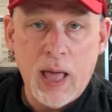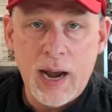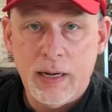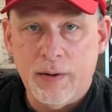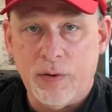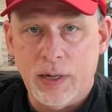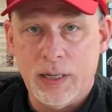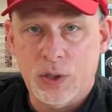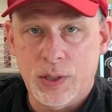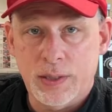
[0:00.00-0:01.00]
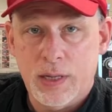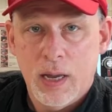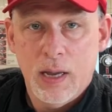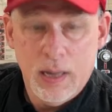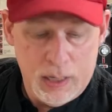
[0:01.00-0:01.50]
lot of different dishes
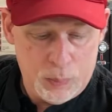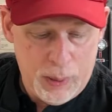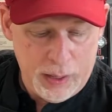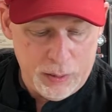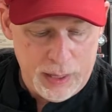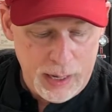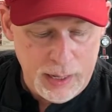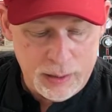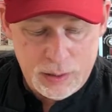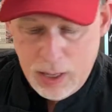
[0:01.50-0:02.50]
is pickled onions.